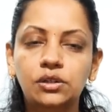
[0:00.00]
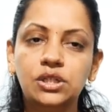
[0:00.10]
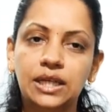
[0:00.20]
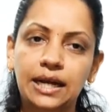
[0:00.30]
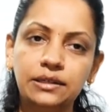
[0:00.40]

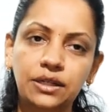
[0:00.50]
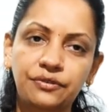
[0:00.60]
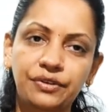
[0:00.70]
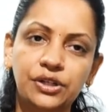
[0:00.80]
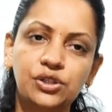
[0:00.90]
genital
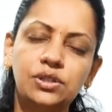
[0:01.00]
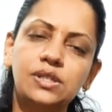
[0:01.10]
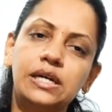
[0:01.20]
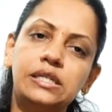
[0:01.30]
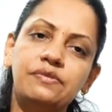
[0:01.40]
infections
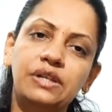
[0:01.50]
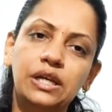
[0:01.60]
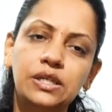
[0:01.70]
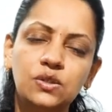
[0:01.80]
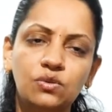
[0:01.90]
as well
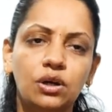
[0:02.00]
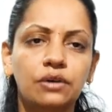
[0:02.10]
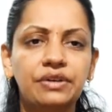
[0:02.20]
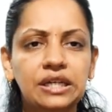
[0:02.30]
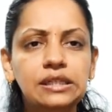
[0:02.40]
as
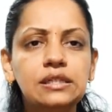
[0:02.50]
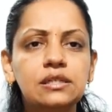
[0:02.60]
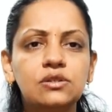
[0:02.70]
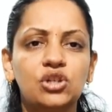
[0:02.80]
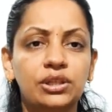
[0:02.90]

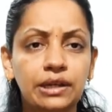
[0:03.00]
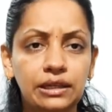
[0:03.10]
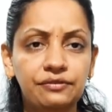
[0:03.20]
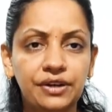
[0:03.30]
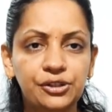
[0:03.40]
various general
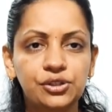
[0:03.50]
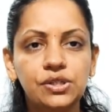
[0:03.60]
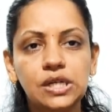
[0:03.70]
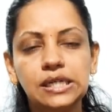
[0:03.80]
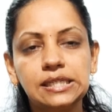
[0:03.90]

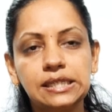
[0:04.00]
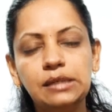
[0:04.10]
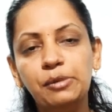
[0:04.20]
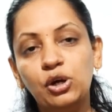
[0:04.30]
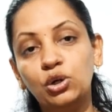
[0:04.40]
infections are seen
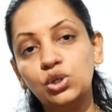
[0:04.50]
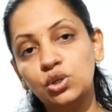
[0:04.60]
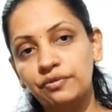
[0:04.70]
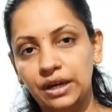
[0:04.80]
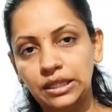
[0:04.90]
because
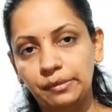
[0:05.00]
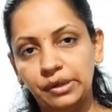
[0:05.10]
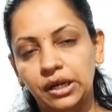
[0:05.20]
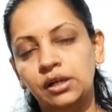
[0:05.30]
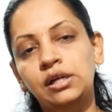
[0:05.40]
of
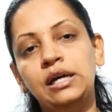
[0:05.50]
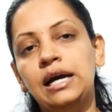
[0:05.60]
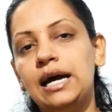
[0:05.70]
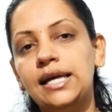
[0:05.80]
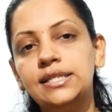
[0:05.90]
anemia.
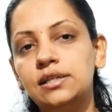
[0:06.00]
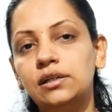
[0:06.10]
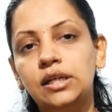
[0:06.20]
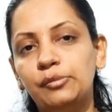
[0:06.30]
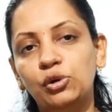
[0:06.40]
As her
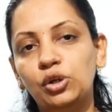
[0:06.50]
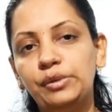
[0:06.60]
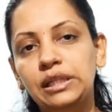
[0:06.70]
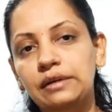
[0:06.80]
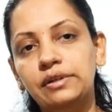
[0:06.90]

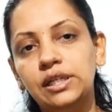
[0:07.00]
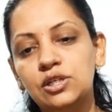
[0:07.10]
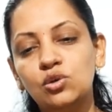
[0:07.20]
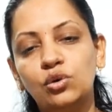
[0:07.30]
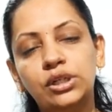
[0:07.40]
hemoglobin level is
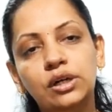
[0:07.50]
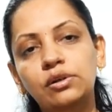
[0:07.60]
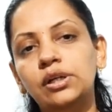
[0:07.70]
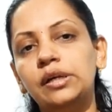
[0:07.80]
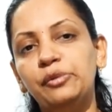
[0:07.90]
lowered down,
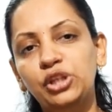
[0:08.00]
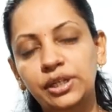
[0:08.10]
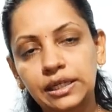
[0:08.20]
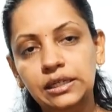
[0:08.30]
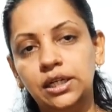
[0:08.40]
her
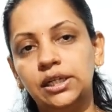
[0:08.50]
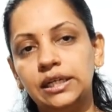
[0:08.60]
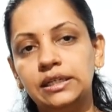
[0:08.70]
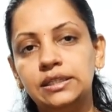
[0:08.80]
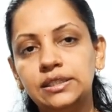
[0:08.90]
immunity
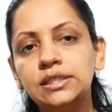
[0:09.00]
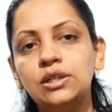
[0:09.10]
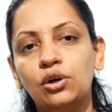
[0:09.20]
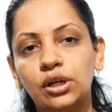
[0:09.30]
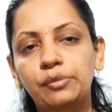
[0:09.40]
decreases
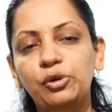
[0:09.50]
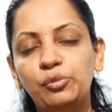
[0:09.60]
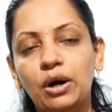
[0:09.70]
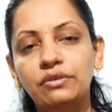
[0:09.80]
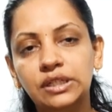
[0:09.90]
or immune
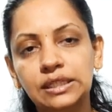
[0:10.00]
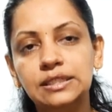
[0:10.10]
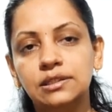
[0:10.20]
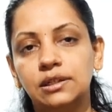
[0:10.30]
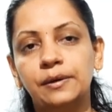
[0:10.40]
power is
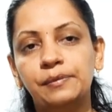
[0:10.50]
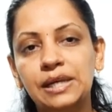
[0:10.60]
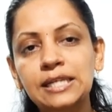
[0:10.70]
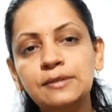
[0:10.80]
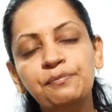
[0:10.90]

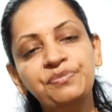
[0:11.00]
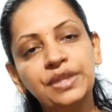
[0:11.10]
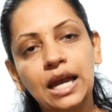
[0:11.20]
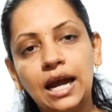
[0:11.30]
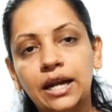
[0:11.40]
less,
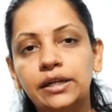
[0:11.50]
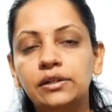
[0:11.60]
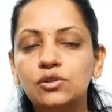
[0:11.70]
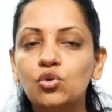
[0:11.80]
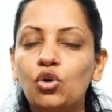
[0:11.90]
and
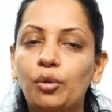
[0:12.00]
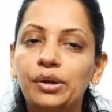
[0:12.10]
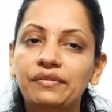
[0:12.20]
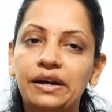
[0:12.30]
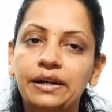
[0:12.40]
so common
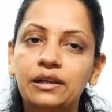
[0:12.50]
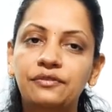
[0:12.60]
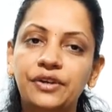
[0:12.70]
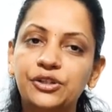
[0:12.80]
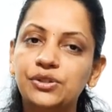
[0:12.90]
viral
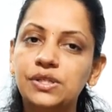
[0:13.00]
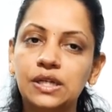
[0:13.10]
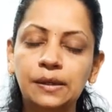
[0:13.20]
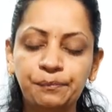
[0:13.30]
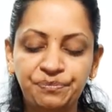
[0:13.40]
infections are